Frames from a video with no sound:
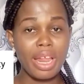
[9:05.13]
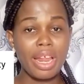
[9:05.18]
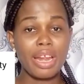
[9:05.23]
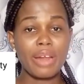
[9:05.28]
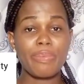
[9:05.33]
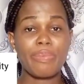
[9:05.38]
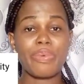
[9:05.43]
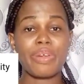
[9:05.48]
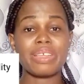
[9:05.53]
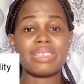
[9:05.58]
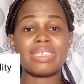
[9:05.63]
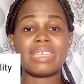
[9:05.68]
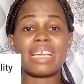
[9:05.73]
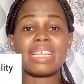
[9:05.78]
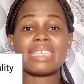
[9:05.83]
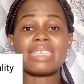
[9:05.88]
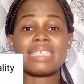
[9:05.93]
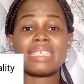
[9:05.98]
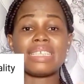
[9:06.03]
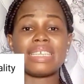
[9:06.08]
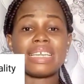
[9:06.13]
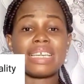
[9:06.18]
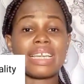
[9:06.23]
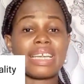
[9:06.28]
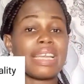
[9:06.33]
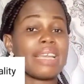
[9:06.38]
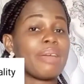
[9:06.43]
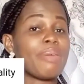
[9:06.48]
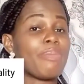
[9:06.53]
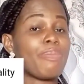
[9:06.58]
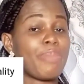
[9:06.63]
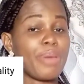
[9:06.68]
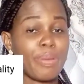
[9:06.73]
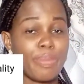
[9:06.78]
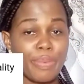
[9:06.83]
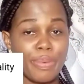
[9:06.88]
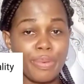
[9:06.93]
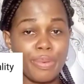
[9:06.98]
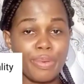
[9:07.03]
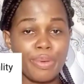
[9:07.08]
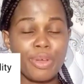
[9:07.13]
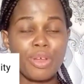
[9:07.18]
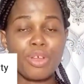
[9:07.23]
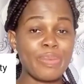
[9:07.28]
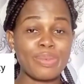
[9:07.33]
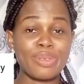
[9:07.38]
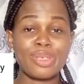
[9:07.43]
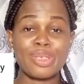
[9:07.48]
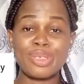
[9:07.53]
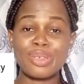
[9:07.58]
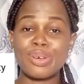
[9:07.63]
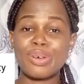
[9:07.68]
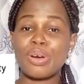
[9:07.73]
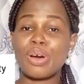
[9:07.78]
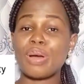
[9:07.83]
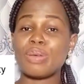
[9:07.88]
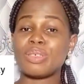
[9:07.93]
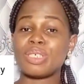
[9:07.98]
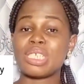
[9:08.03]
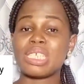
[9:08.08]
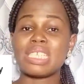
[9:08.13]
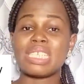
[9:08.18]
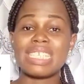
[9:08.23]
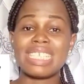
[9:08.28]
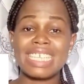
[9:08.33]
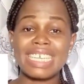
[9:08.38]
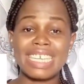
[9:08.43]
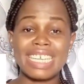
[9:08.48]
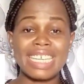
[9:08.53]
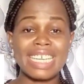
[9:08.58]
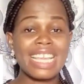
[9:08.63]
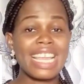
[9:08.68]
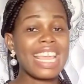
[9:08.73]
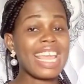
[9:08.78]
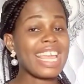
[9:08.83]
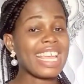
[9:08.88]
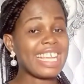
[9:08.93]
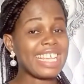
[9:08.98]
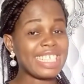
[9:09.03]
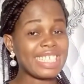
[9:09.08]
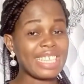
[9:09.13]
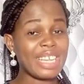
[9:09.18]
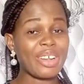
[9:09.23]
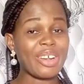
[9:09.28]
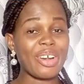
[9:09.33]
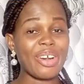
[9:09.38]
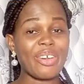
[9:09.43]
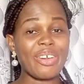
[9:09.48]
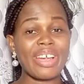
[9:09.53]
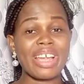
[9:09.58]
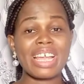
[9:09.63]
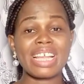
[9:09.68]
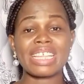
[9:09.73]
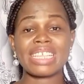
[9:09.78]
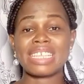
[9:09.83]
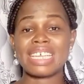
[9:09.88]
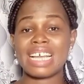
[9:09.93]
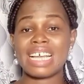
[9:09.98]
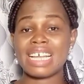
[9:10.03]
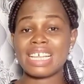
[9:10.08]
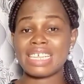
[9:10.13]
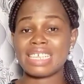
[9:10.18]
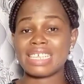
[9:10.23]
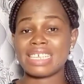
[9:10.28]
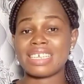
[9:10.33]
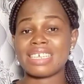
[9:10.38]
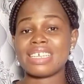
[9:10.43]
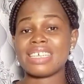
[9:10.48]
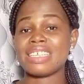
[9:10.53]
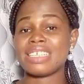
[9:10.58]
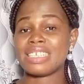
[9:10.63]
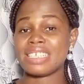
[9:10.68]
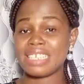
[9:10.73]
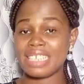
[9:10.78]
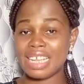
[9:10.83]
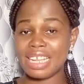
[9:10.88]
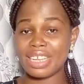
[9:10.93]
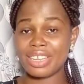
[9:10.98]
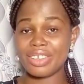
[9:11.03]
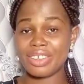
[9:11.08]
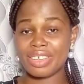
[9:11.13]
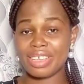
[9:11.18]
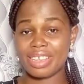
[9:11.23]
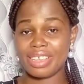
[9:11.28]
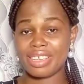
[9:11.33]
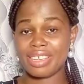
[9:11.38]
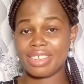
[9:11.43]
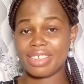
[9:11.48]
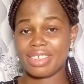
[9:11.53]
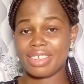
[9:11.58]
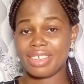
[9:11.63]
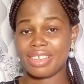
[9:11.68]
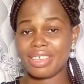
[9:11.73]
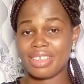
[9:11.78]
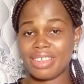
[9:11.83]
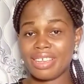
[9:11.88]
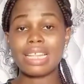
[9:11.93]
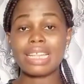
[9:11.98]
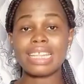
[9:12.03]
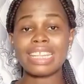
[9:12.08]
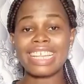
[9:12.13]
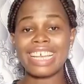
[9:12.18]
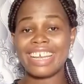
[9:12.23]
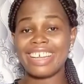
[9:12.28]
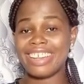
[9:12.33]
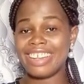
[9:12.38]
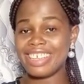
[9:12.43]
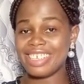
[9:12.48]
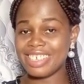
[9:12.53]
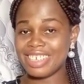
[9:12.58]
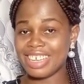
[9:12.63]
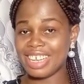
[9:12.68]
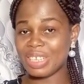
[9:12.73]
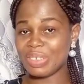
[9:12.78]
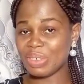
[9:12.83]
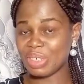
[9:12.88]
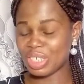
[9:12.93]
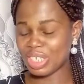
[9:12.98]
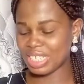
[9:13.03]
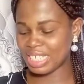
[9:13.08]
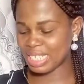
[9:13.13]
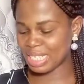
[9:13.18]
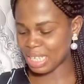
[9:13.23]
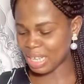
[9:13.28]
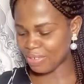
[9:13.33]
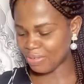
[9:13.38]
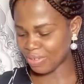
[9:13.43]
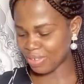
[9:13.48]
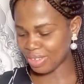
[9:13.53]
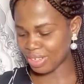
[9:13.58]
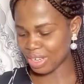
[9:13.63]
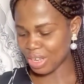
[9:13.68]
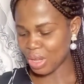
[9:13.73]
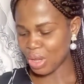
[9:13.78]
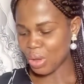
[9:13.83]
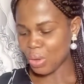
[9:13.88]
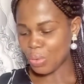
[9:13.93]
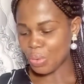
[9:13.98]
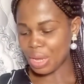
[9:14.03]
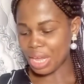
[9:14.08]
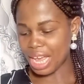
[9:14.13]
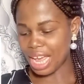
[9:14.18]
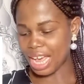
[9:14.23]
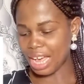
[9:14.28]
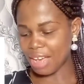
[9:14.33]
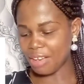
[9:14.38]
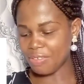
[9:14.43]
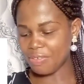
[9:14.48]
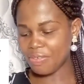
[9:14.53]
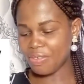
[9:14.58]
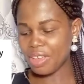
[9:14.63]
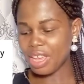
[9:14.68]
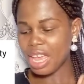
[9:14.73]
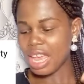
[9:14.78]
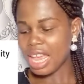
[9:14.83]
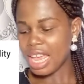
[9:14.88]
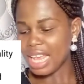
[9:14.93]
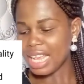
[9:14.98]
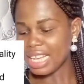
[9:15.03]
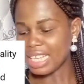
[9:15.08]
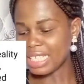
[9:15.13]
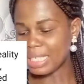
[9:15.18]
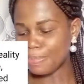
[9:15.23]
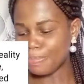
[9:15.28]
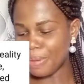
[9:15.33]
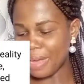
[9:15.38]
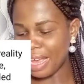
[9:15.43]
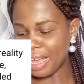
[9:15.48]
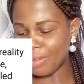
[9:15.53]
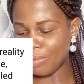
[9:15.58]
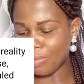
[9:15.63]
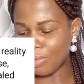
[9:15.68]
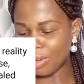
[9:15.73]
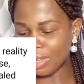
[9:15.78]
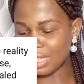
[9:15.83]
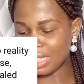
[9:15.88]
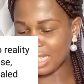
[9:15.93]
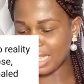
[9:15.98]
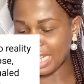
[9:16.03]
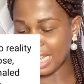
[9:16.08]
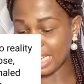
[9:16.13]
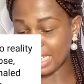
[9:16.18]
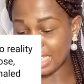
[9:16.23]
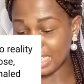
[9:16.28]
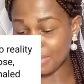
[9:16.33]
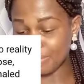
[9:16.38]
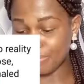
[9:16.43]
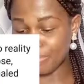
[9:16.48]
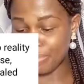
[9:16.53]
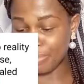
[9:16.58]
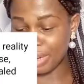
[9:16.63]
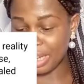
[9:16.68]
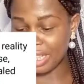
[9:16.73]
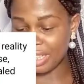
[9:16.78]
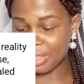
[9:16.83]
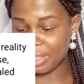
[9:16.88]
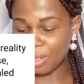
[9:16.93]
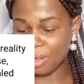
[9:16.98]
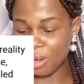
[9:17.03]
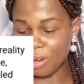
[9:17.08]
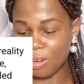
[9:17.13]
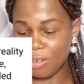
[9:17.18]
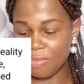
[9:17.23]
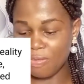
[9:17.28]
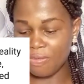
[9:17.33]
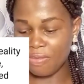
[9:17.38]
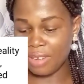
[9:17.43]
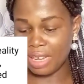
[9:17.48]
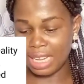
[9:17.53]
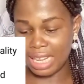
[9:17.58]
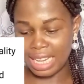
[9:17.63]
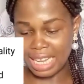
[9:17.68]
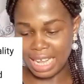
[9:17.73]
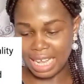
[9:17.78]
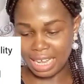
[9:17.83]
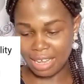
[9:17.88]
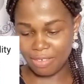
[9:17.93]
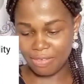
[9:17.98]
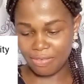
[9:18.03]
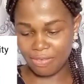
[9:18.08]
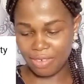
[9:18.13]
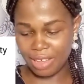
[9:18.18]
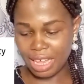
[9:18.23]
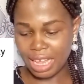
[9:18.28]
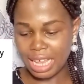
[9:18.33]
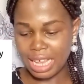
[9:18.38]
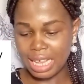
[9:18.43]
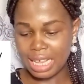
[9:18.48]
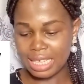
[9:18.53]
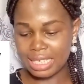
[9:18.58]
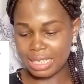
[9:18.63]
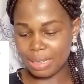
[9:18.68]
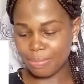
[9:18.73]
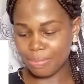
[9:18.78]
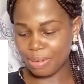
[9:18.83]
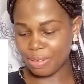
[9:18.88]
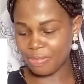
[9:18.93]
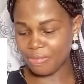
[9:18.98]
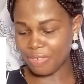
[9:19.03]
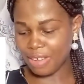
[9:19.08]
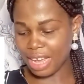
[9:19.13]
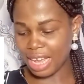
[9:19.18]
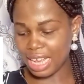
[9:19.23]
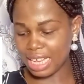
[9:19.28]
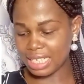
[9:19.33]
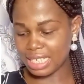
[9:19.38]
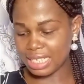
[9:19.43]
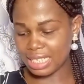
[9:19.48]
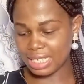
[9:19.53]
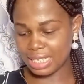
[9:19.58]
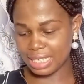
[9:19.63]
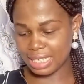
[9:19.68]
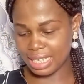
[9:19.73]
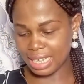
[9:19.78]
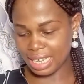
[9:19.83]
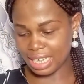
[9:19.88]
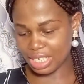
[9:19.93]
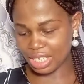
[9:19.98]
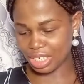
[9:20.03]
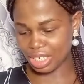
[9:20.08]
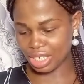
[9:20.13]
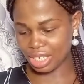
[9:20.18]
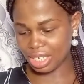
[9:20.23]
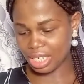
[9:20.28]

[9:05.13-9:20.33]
Represents the people. So option D is the correct answer. Synecdoche. Now let's look at question 7. We have his pen was like the breath of life. Exemplifies dash.